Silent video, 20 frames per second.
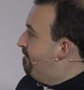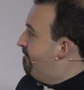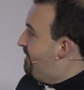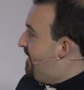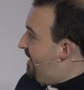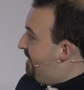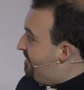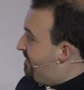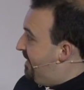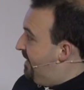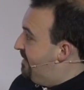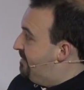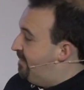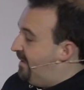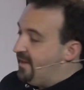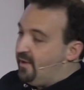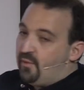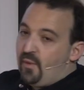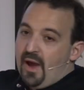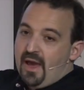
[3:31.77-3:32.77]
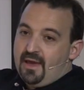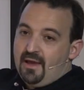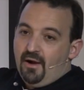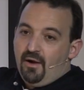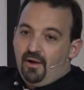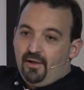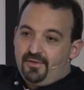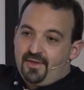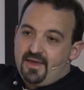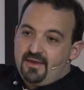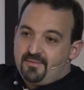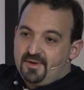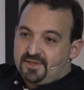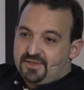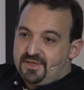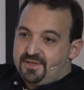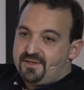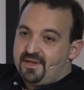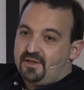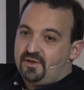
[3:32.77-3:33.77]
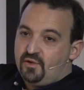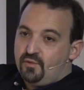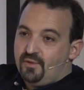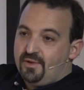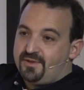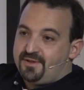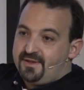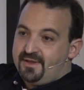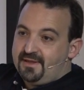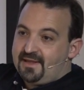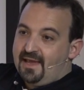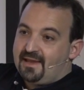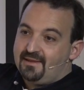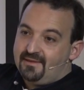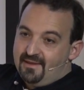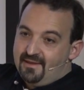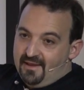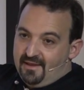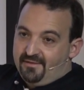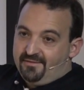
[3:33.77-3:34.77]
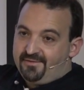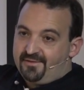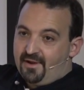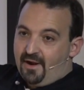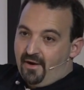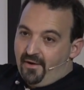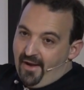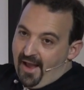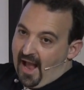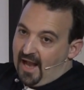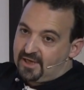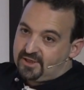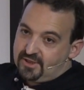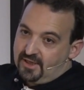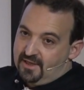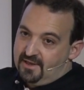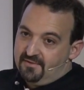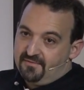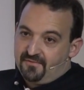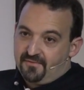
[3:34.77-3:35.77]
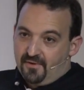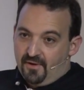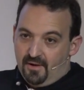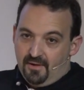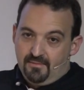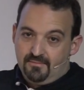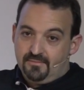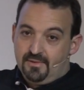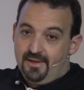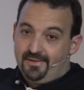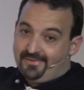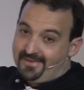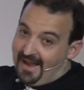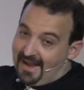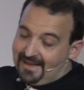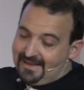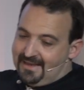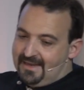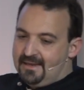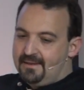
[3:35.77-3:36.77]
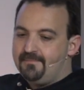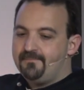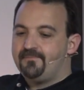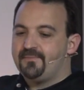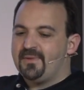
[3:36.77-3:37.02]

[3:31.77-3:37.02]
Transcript: this is, by the way, all the images that you will see like this are actually from DALL-E